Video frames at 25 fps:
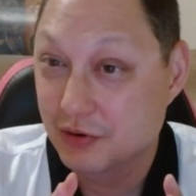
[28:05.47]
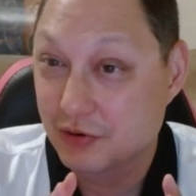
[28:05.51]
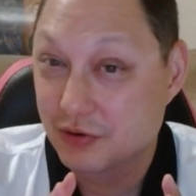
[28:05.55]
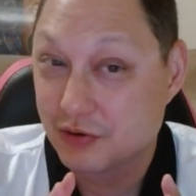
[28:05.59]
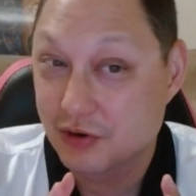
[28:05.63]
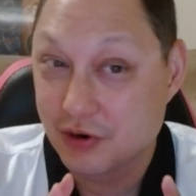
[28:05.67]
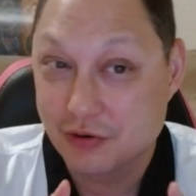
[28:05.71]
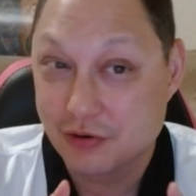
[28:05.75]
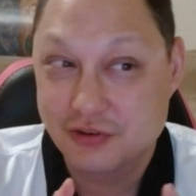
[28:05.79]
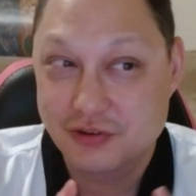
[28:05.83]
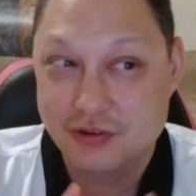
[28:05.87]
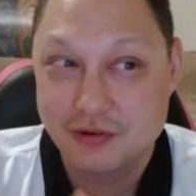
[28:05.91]

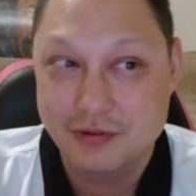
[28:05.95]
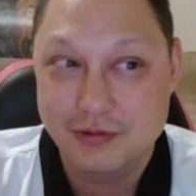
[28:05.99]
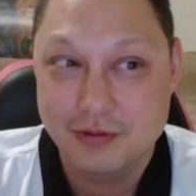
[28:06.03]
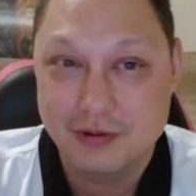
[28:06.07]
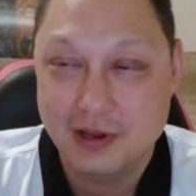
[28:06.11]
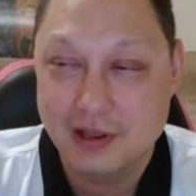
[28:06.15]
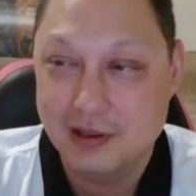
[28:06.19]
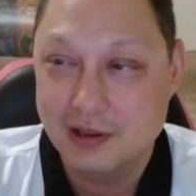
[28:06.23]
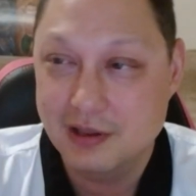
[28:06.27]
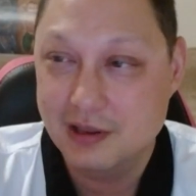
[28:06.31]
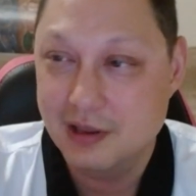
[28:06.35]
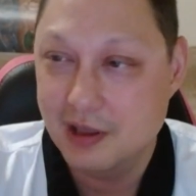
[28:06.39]
Shuster was like,
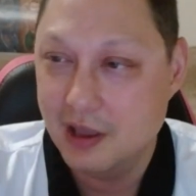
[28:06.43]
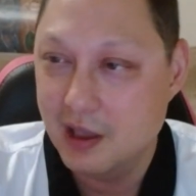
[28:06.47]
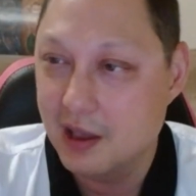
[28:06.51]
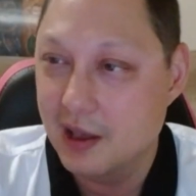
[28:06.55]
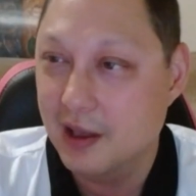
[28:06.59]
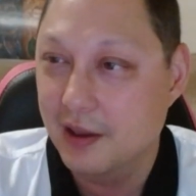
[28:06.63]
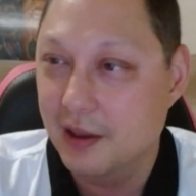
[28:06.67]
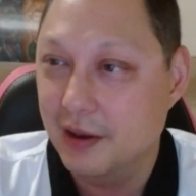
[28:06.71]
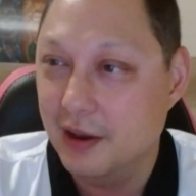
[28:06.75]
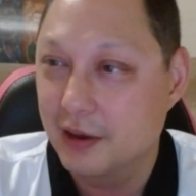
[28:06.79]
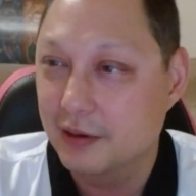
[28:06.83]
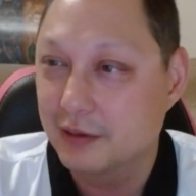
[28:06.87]
yeah,
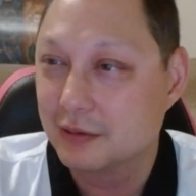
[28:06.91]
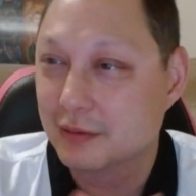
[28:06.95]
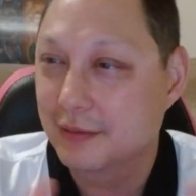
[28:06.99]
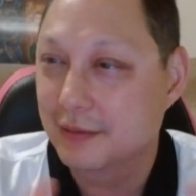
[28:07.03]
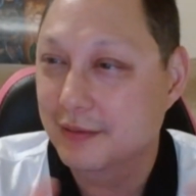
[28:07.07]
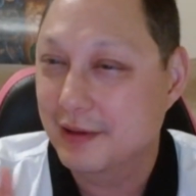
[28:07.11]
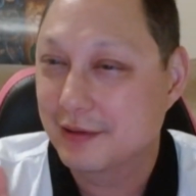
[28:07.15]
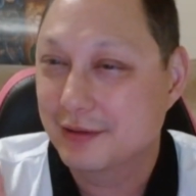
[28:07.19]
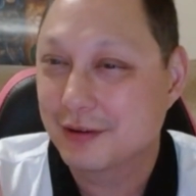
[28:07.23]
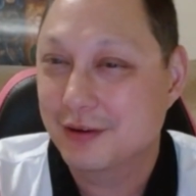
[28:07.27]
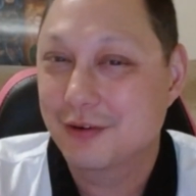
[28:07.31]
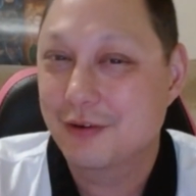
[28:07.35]
that's
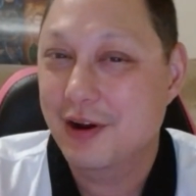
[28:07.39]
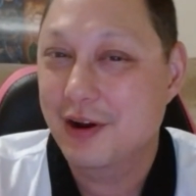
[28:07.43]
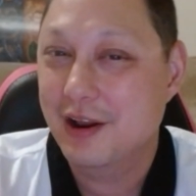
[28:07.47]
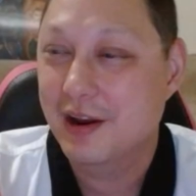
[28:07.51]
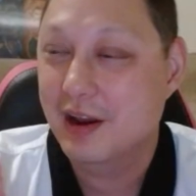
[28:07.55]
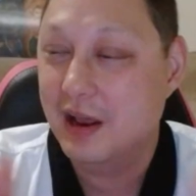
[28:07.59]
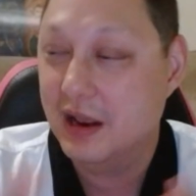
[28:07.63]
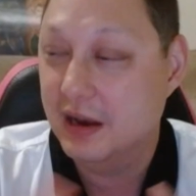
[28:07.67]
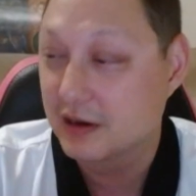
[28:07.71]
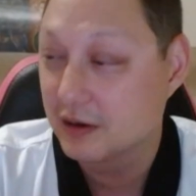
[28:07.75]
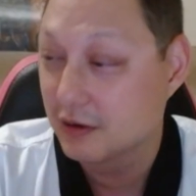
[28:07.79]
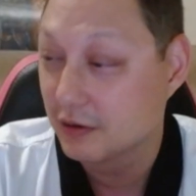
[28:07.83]
a great
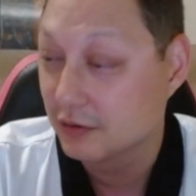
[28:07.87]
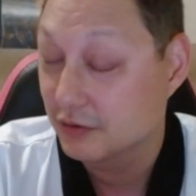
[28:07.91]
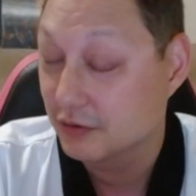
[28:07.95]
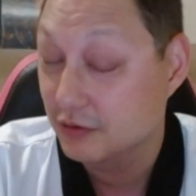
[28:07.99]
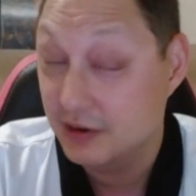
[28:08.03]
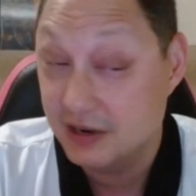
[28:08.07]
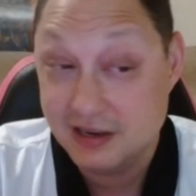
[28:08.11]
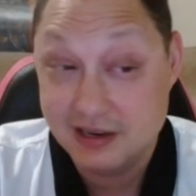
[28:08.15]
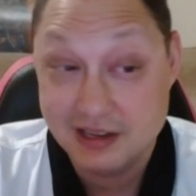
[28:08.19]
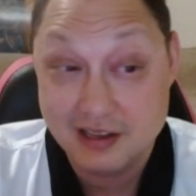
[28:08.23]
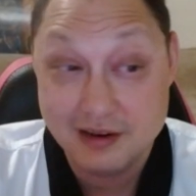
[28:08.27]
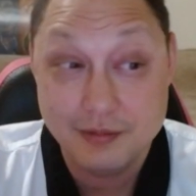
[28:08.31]
idea. So he
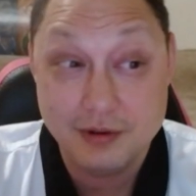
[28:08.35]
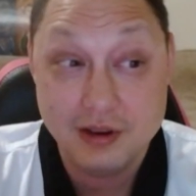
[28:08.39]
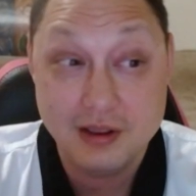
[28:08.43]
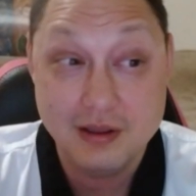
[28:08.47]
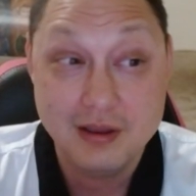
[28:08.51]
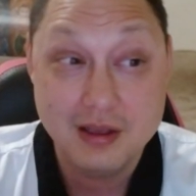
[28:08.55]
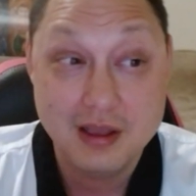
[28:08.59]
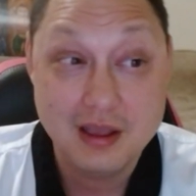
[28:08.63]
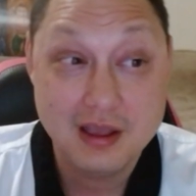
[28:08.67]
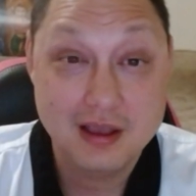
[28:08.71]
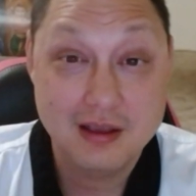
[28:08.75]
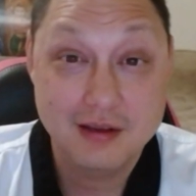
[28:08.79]
did
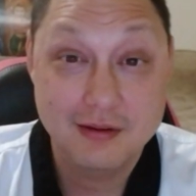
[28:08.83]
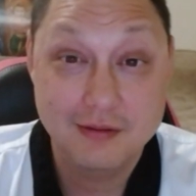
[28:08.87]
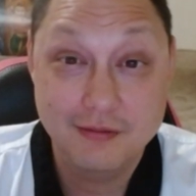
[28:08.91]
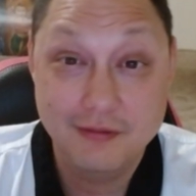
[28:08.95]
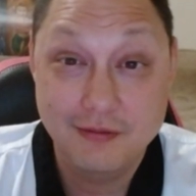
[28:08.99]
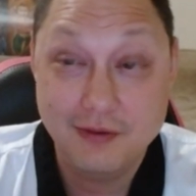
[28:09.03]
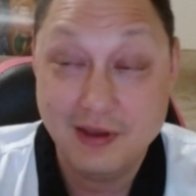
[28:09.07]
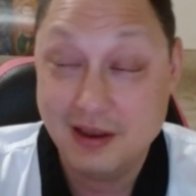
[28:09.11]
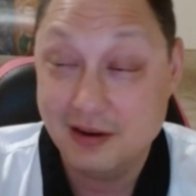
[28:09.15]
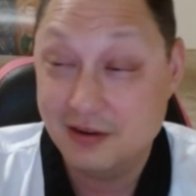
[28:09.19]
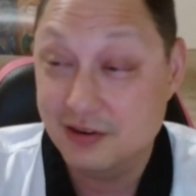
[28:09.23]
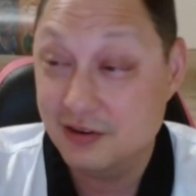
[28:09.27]

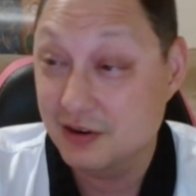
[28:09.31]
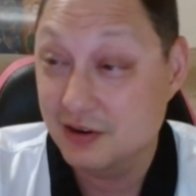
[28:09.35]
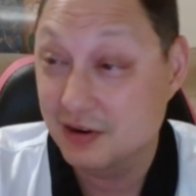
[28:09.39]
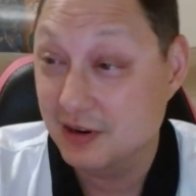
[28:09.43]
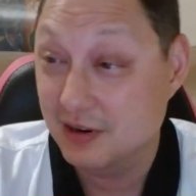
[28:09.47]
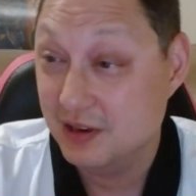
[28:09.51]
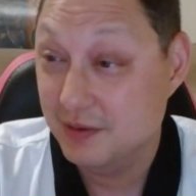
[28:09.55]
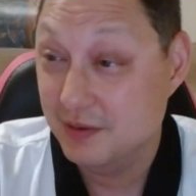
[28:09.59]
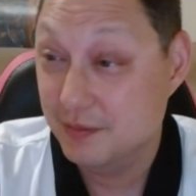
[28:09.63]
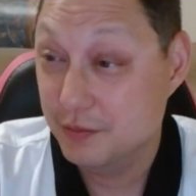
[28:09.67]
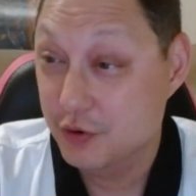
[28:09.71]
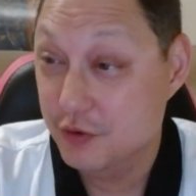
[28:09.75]
eventually
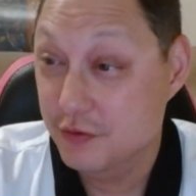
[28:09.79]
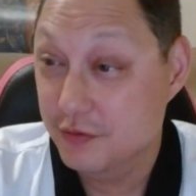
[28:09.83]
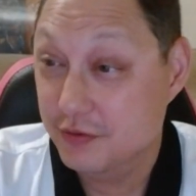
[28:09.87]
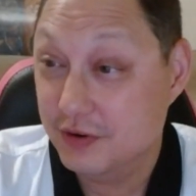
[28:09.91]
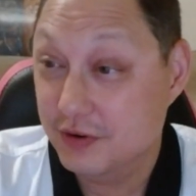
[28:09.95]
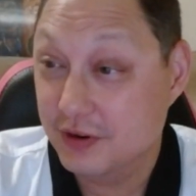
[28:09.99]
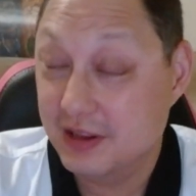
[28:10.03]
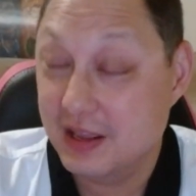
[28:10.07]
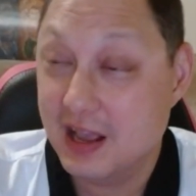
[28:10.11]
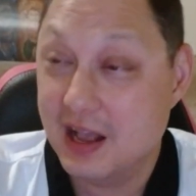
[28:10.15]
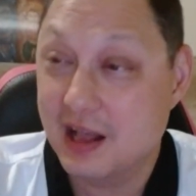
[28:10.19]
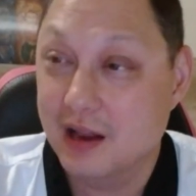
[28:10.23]
move to
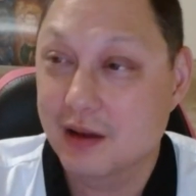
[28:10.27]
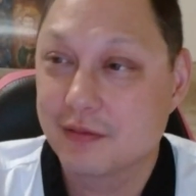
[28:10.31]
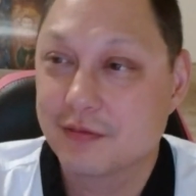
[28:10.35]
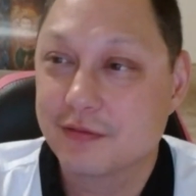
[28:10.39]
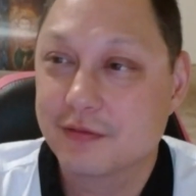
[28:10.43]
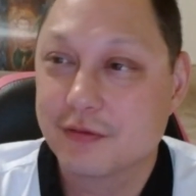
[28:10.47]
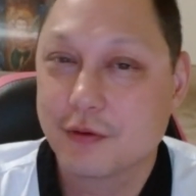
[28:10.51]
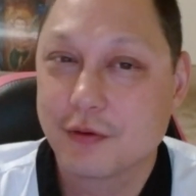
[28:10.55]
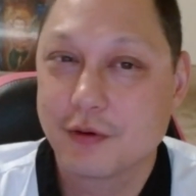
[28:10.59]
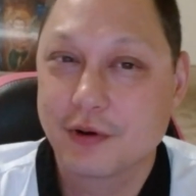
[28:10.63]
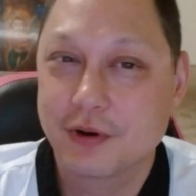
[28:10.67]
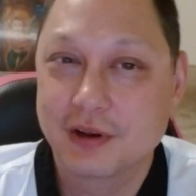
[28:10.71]

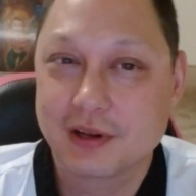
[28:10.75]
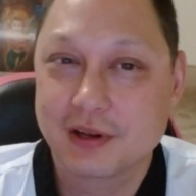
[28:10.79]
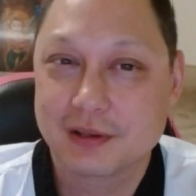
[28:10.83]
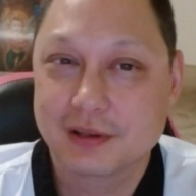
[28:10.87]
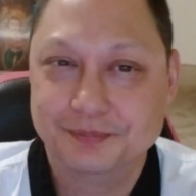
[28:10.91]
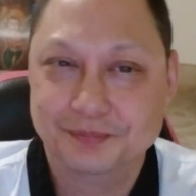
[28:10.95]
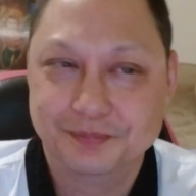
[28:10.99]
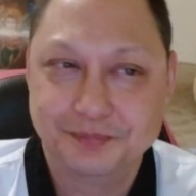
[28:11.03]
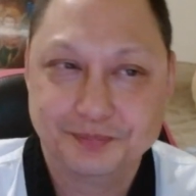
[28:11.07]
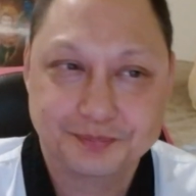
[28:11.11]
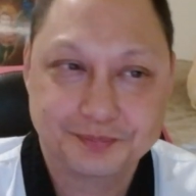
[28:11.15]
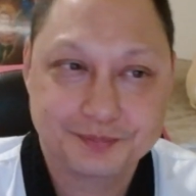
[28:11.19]
California,
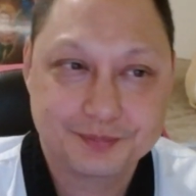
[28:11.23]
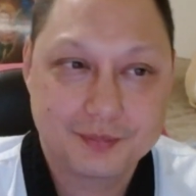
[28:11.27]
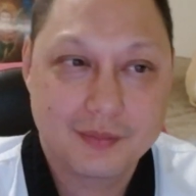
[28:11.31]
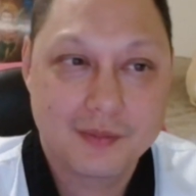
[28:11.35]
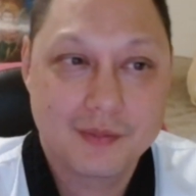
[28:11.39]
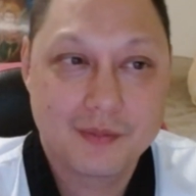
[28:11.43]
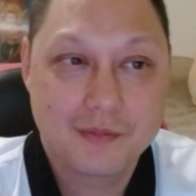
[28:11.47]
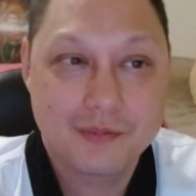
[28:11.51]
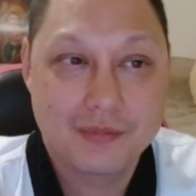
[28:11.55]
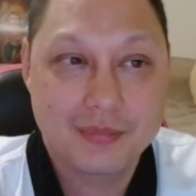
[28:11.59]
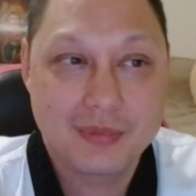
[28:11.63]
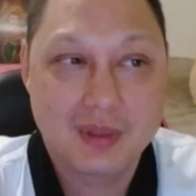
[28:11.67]

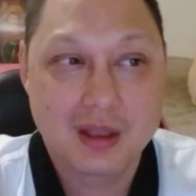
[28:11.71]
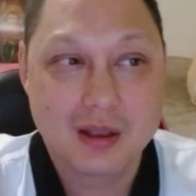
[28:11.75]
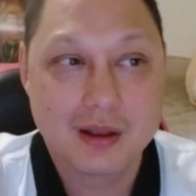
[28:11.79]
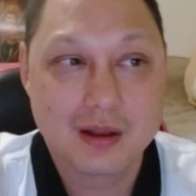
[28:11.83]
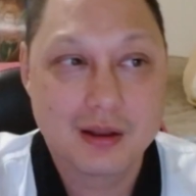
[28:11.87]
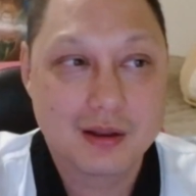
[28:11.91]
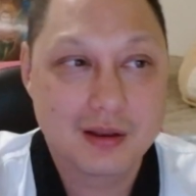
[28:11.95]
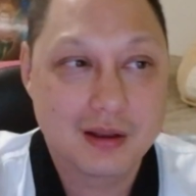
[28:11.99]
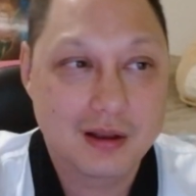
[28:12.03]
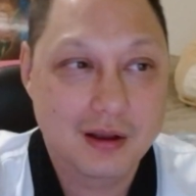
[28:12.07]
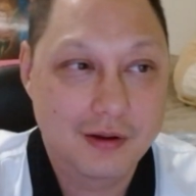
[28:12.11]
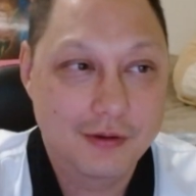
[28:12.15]

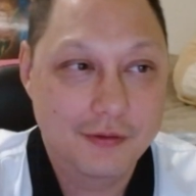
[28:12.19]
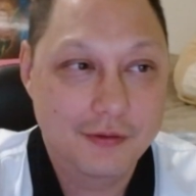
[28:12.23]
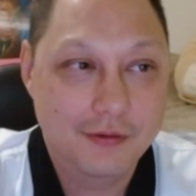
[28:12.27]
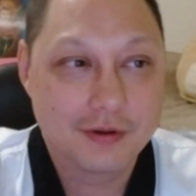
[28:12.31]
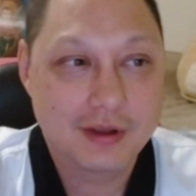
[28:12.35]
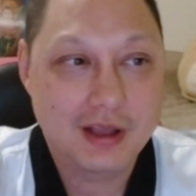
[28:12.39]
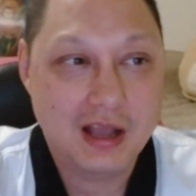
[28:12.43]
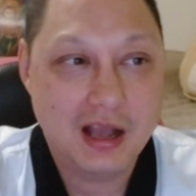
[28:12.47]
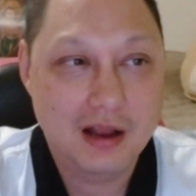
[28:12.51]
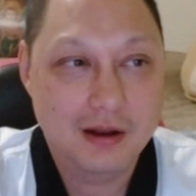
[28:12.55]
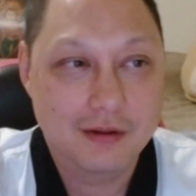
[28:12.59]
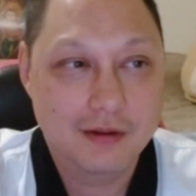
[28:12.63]

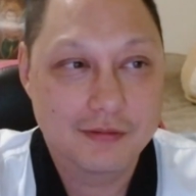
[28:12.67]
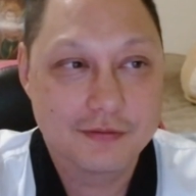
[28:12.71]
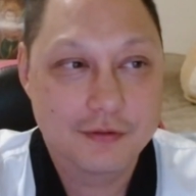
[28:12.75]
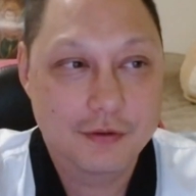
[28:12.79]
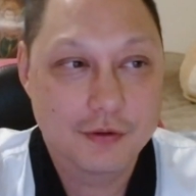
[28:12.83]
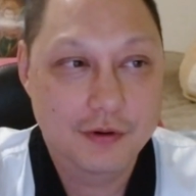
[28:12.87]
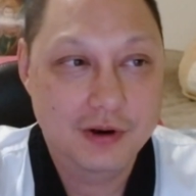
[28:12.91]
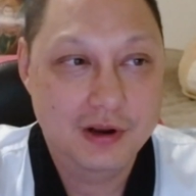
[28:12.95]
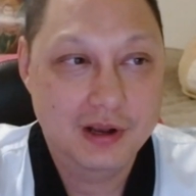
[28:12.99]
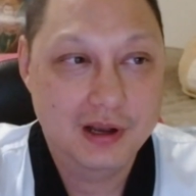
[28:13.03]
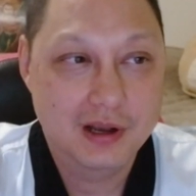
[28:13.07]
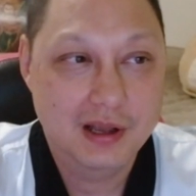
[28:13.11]

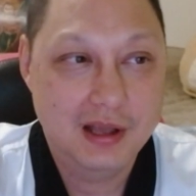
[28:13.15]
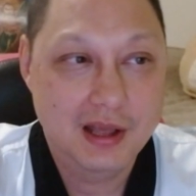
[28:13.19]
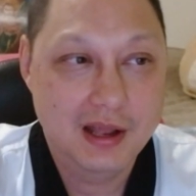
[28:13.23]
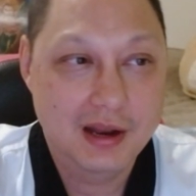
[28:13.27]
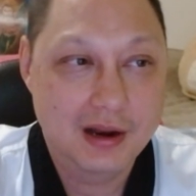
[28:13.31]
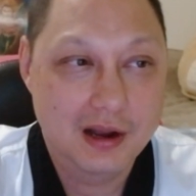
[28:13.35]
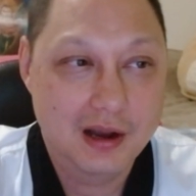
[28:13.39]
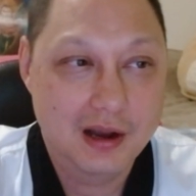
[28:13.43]
and